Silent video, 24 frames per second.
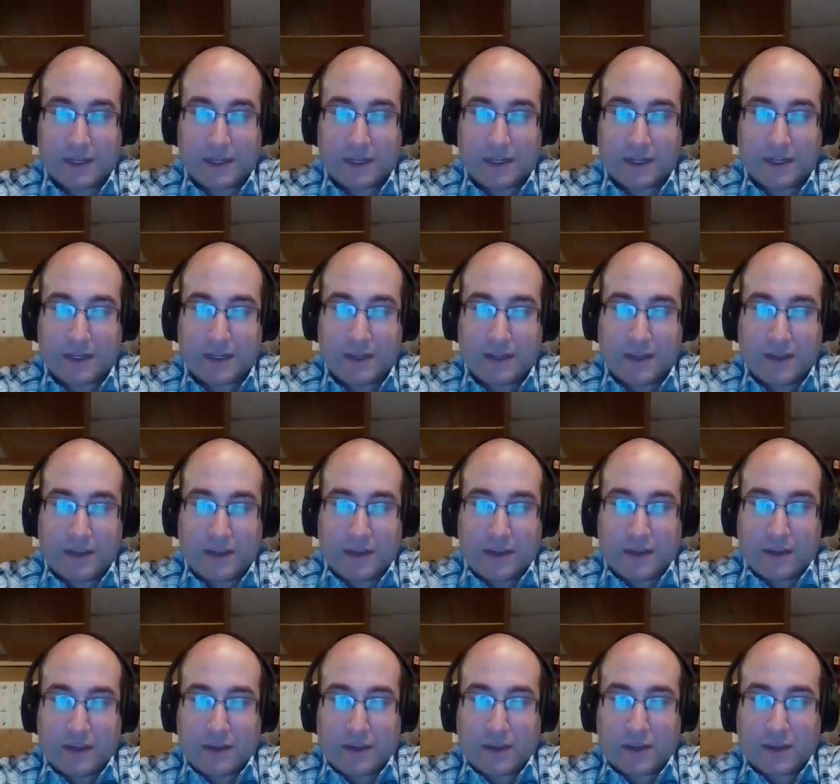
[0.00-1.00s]
A
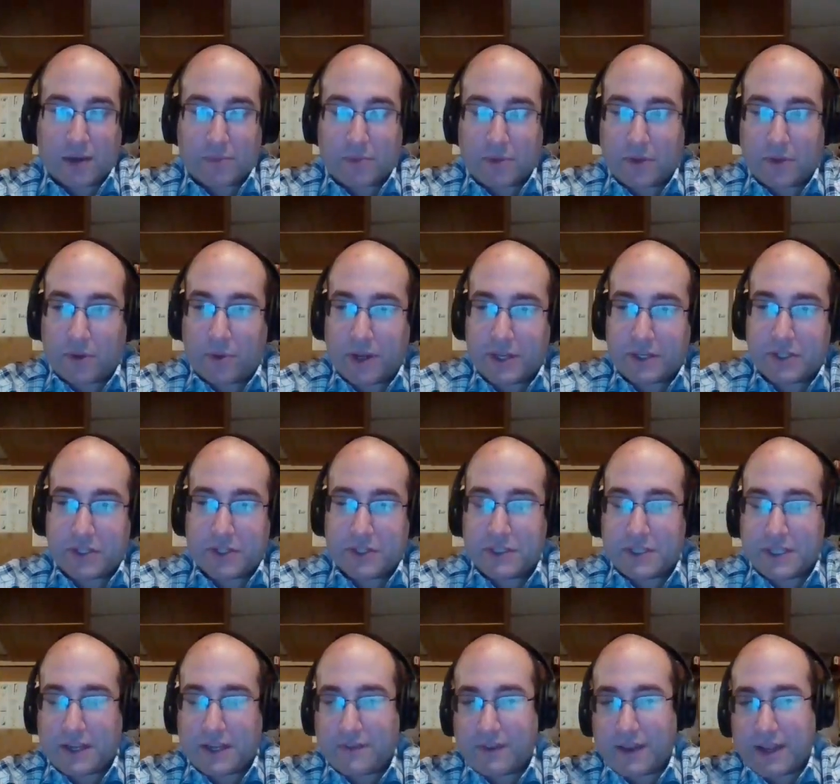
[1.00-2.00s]
couple of the
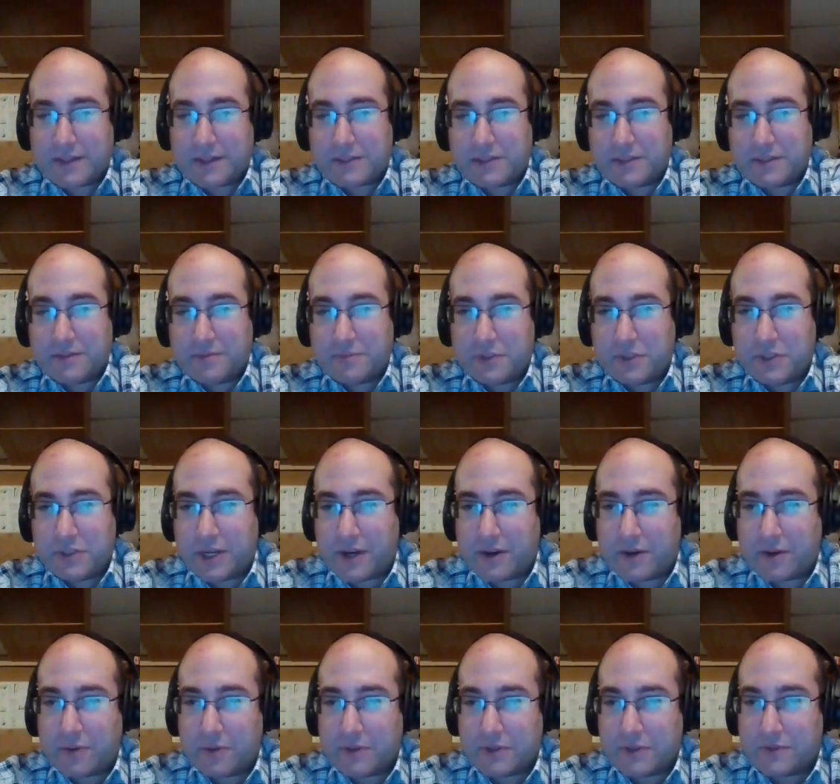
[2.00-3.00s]
questions, and I've got some
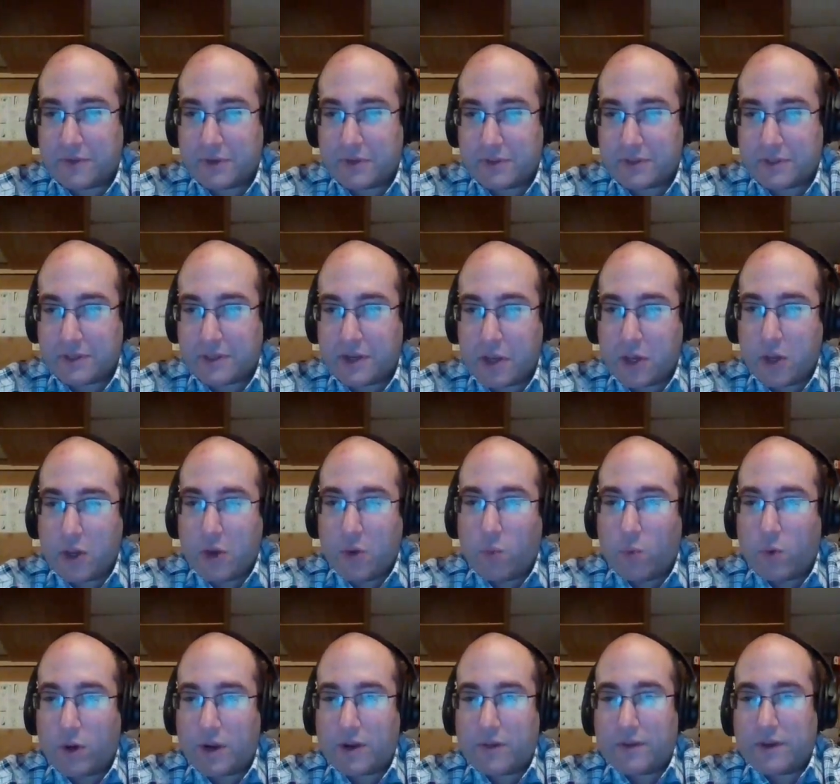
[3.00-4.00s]
generic ones for you. So,
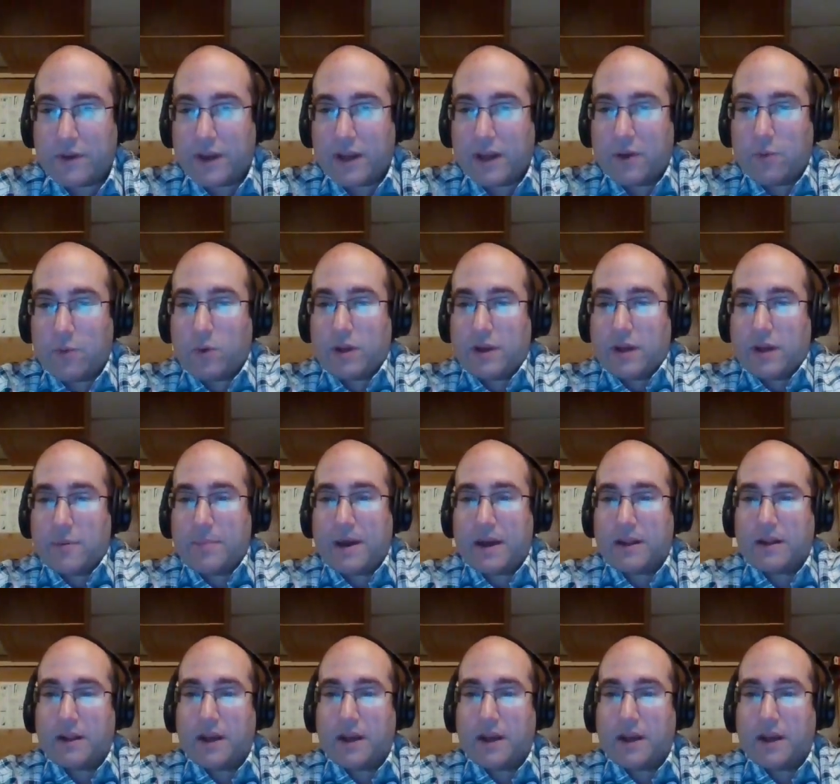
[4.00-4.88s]
what about